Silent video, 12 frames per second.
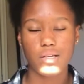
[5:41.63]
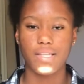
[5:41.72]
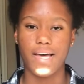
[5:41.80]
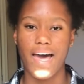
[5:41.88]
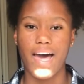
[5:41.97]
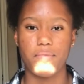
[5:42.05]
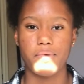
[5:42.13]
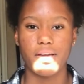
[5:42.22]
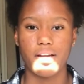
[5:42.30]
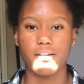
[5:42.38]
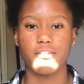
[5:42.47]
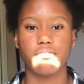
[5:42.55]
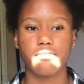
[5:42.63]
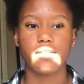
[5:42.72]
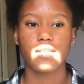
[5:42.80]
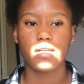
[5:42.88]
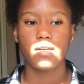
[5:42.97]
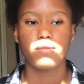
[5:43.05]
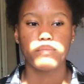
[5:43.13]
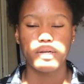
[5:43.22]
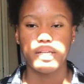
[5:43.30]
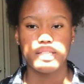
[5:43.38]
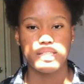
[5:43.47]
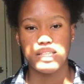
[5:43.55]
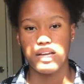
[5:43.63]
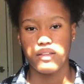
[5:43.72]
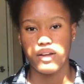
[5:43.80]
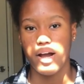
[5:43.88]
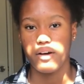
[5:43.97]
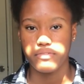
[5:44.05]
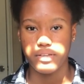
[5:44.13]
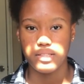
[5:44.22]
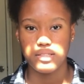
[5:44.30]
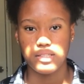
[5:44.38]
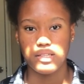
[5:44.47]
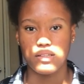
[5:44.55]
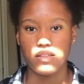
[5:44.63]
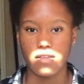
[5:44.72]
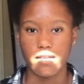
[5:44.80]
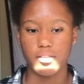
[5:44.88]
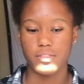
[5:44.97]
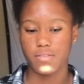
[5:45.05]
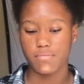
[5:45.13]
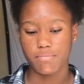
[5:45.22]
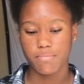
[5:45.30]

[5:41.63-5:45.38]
the habit of putting together outfits and looking good.